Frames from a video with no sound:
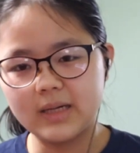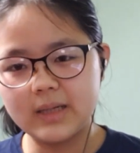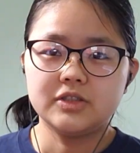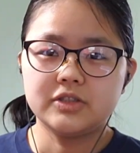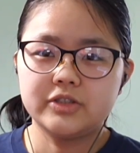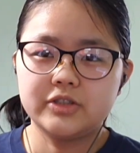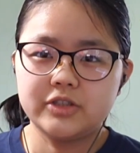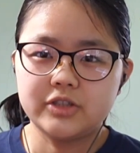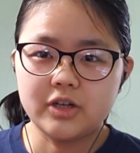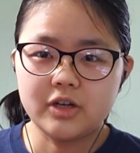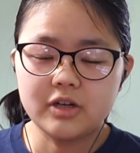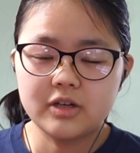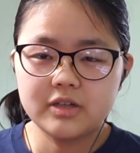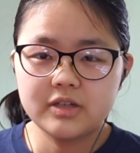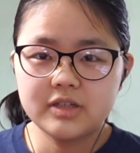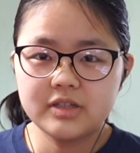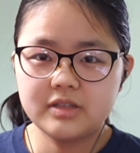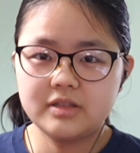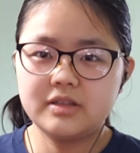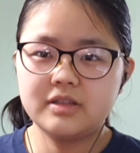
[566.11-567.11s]

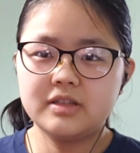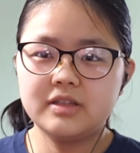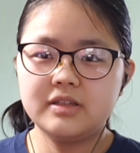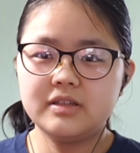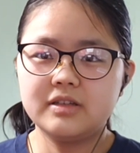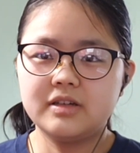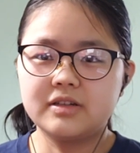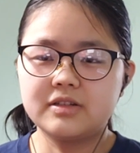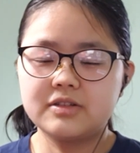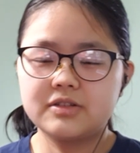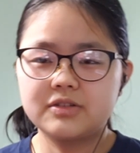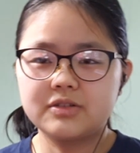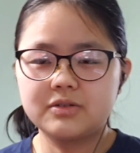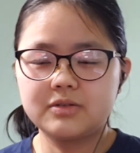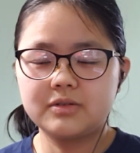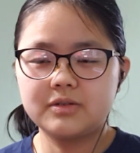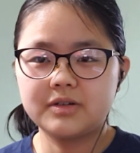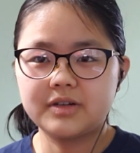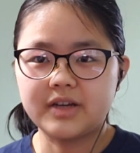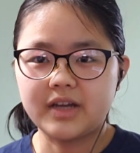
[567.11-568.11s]

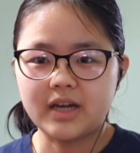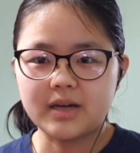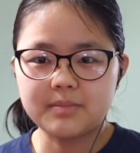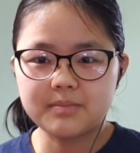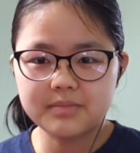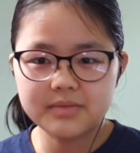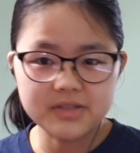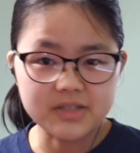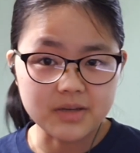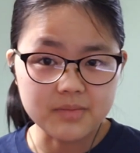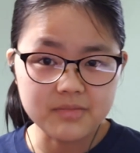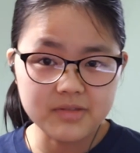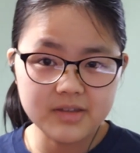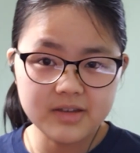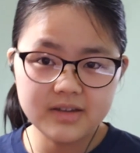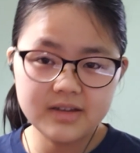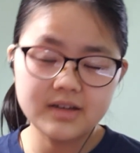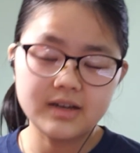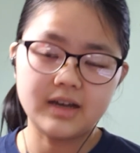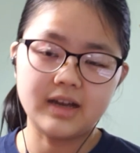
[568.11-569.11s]
Jonathan_cap
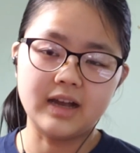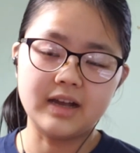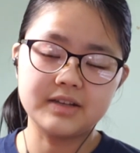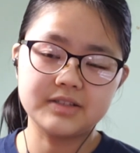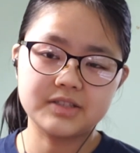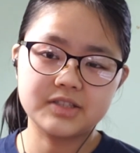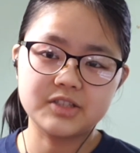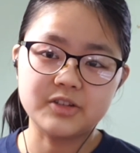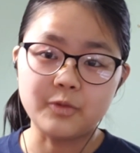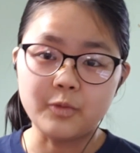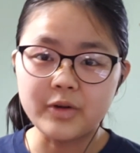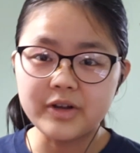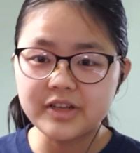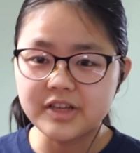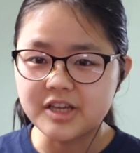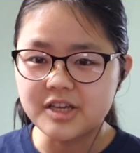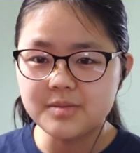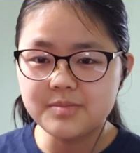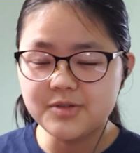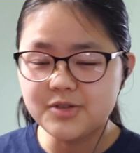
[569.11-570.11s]
something asks, what
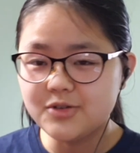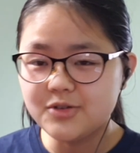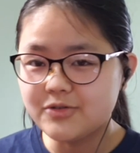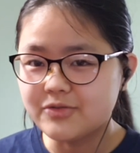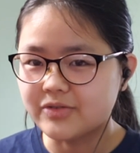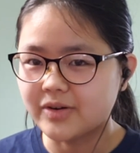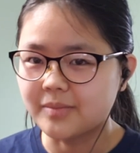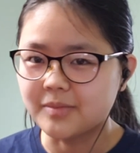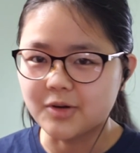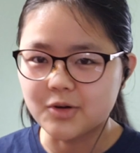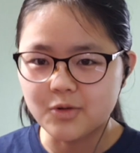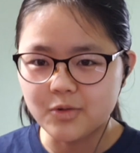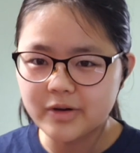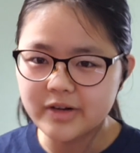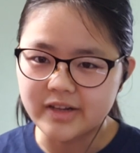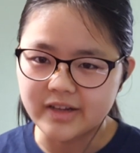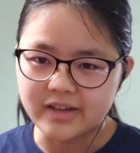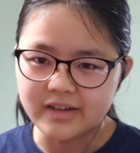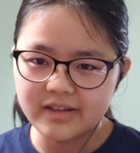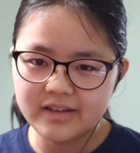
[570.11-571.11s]
keeps you from
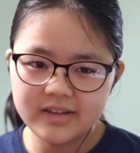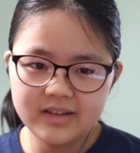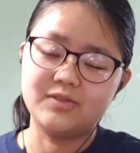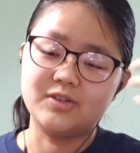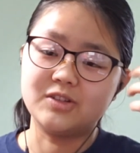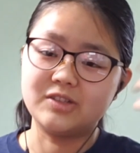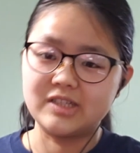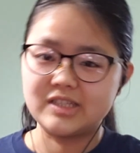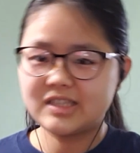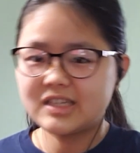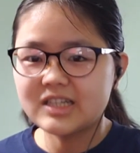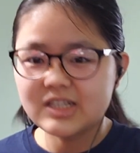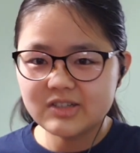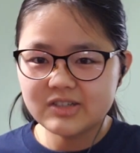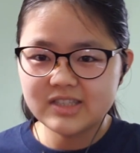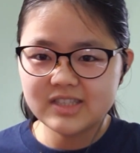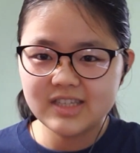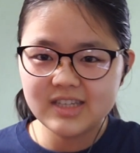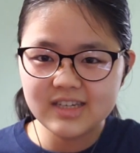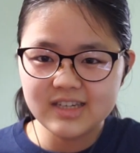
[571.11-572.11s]
quitting? If you're
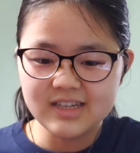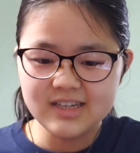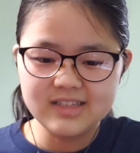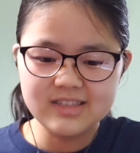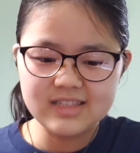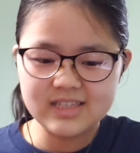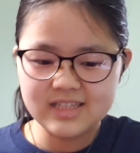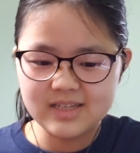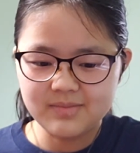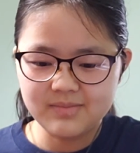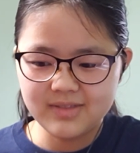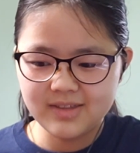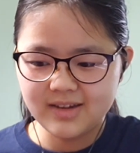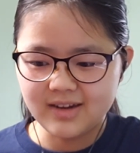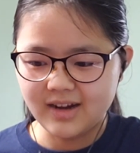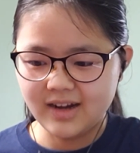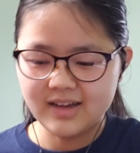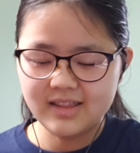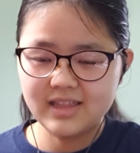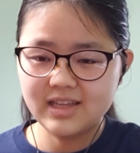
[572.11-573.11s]
disinterested in something,
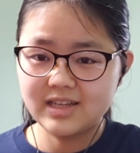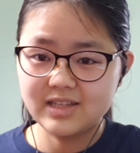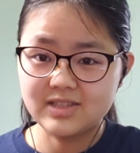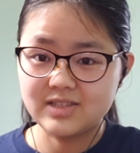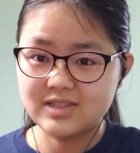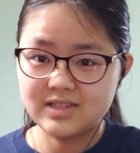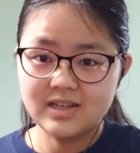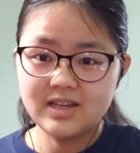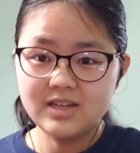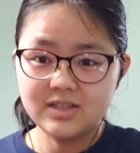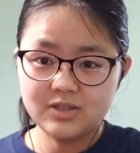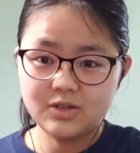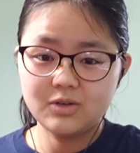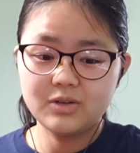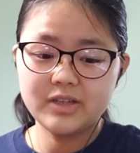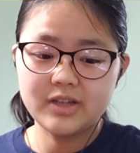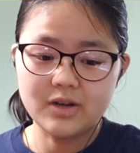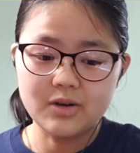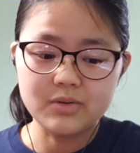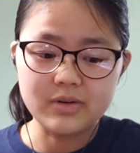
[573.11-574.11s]
I think it's
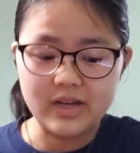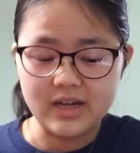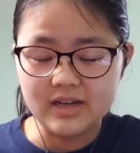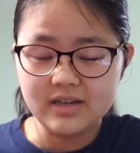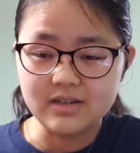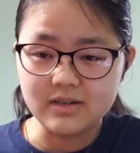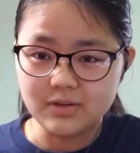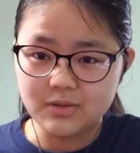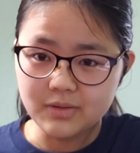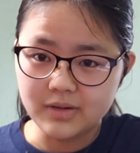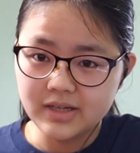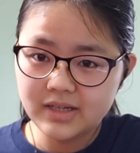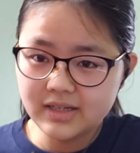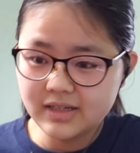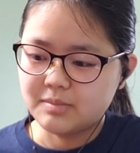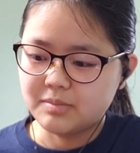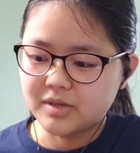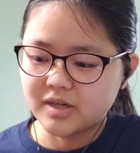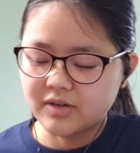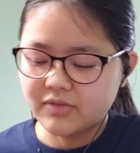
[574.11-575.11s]
totally okay to quit,
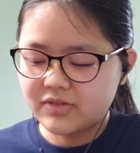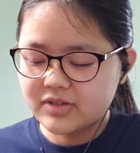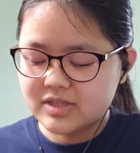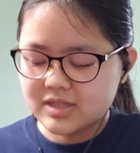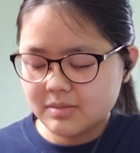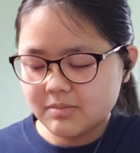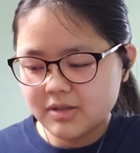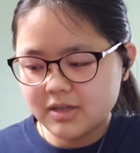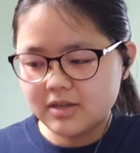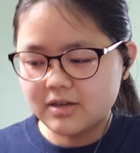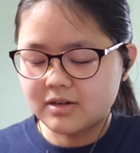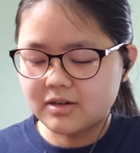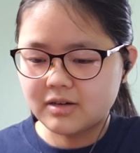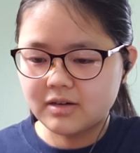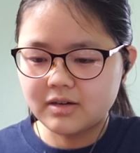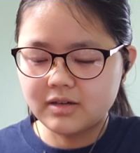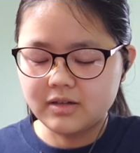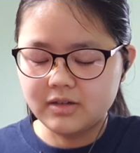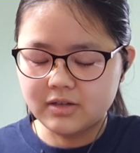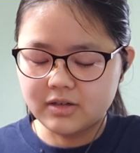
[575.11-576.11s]
but if it's something
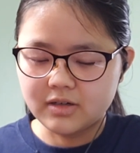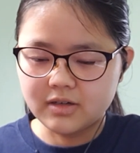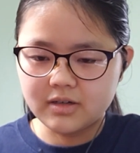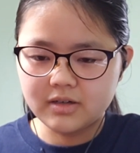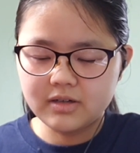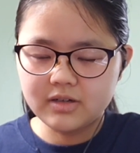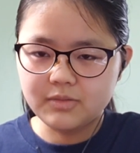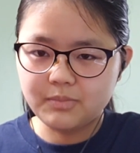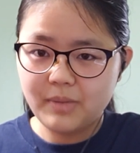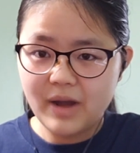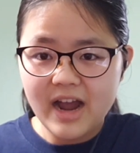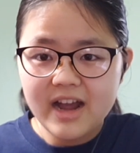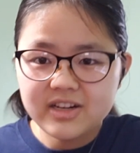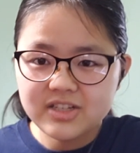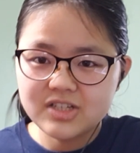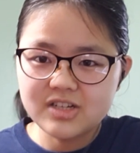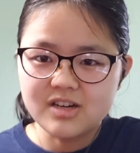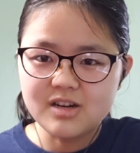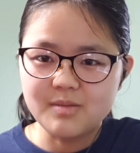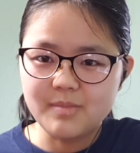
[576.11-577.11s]
you're
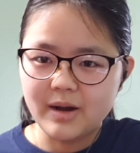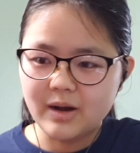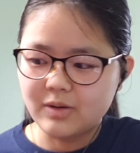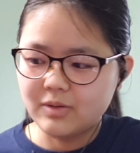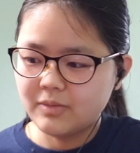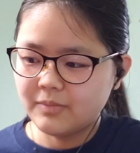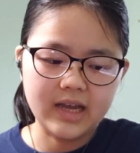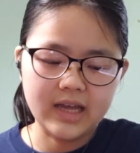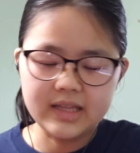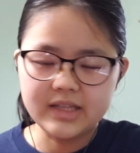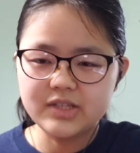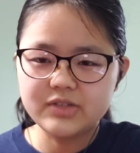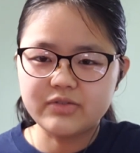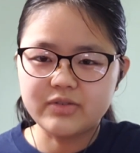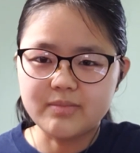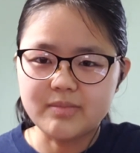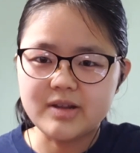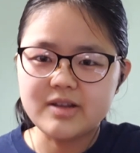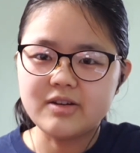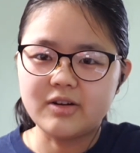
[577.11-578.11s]
passionate about, at least for
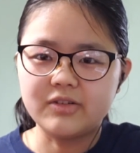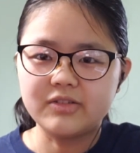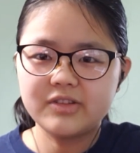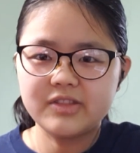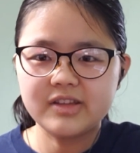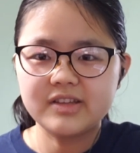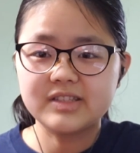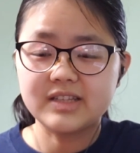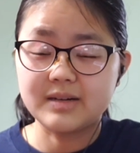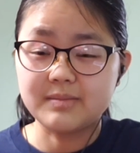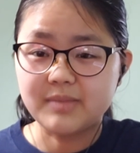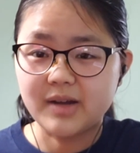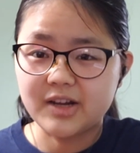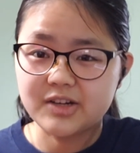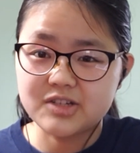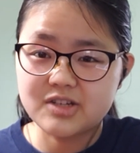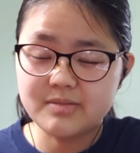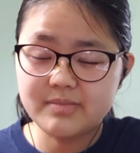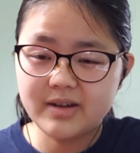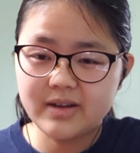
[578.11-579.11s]
me, all the things that I'm
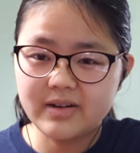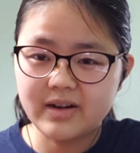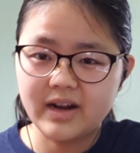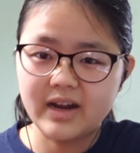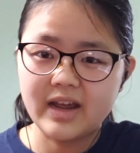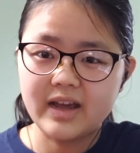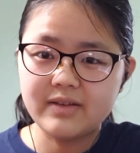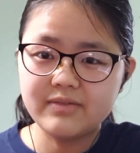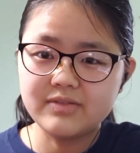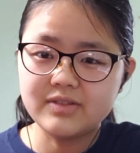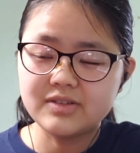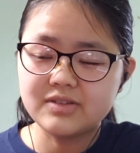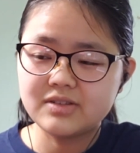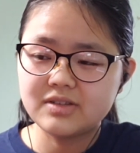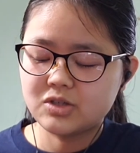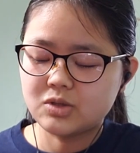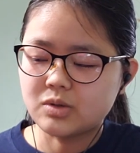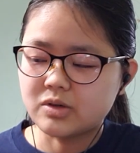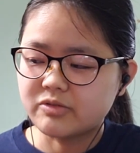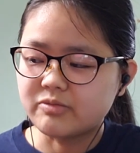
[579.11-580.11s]
passionate about, I have this
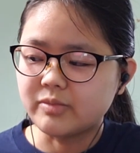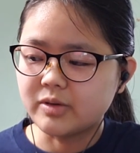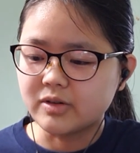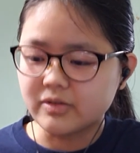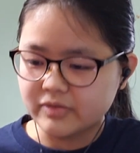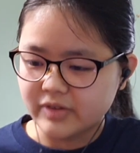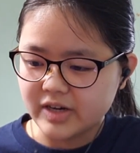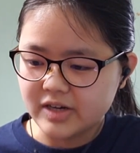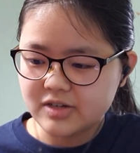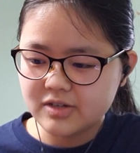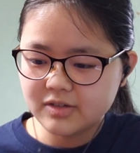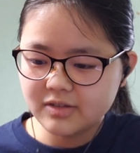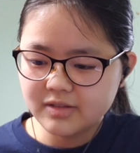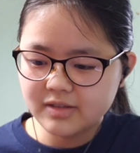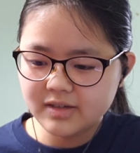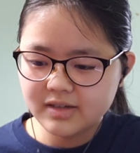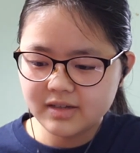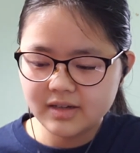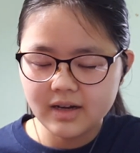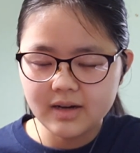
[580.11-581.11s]
sort of motivation
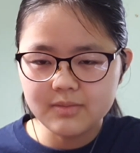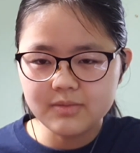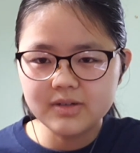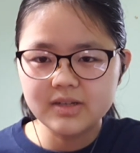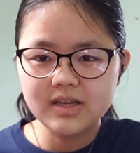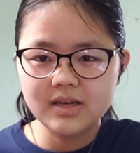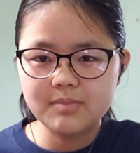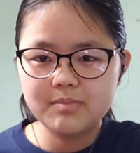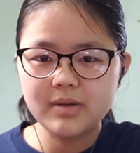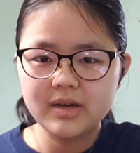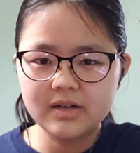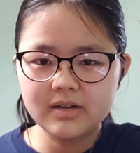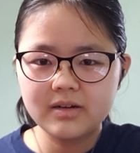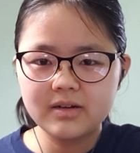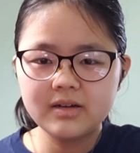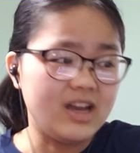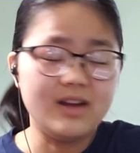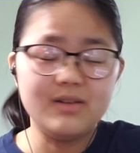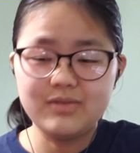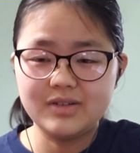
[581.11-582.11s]
that I want to get
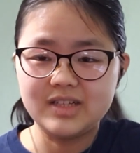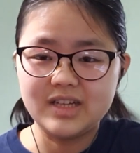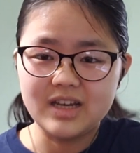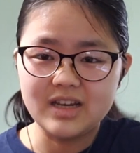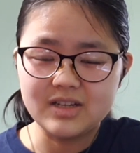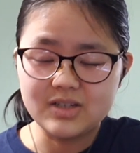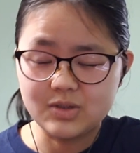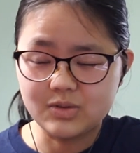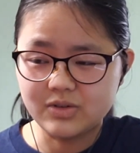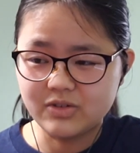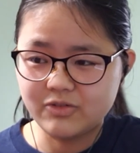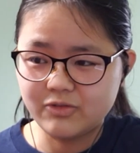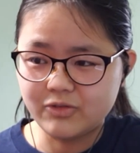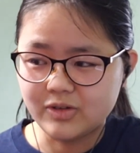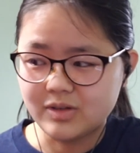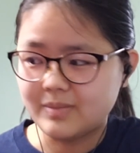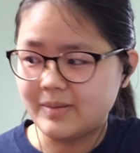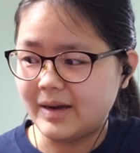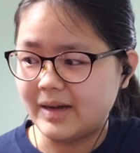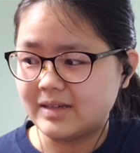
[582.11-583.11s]
better every day, sort of for
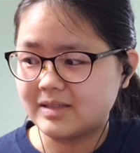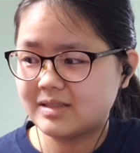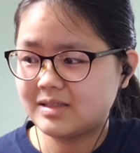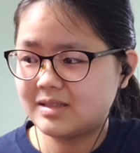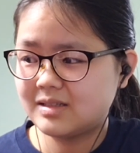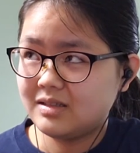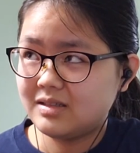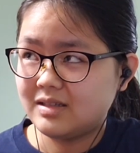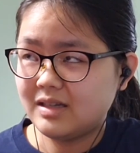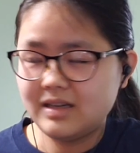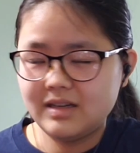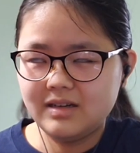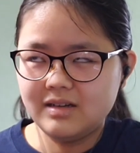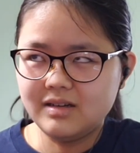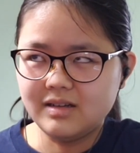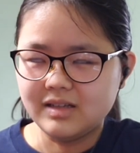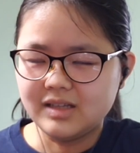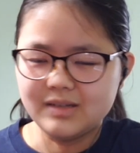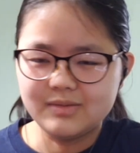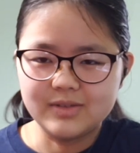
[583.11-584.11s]
the past 10,
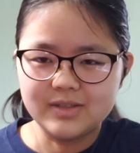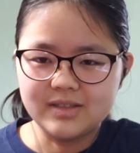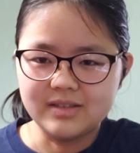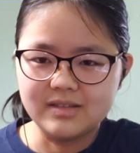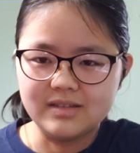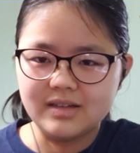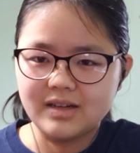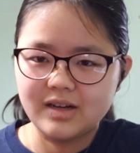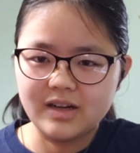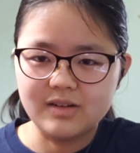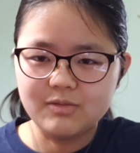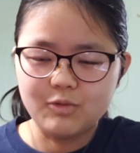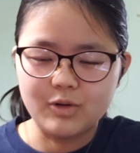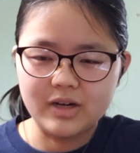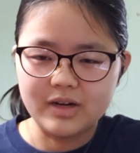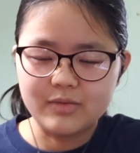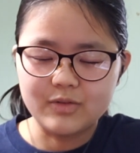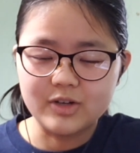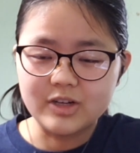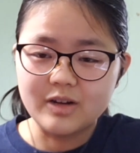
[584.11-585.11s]
11,
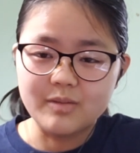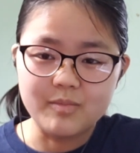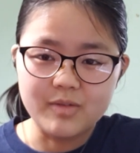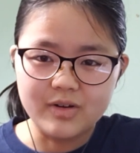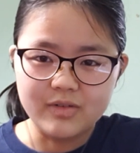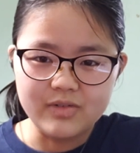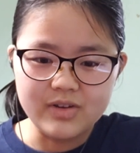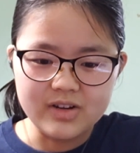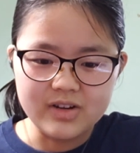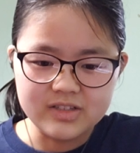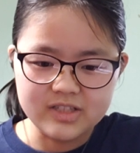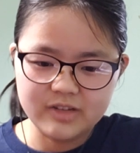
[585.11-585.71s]
whatever number of years.